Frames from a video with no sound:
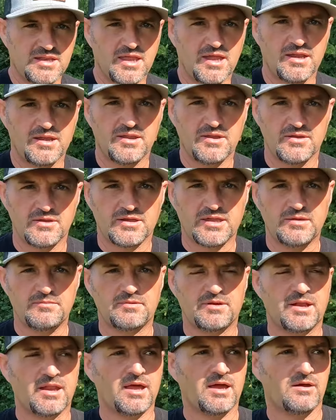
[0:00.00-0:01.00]
down here,
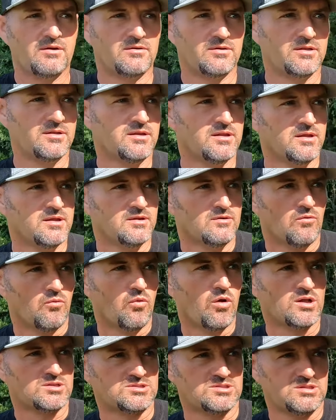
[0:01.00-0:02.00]
keeping an eye on it,
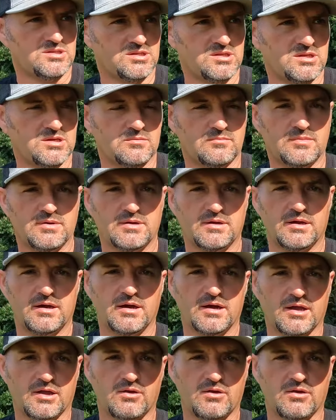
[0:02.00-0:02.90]
watching them uh,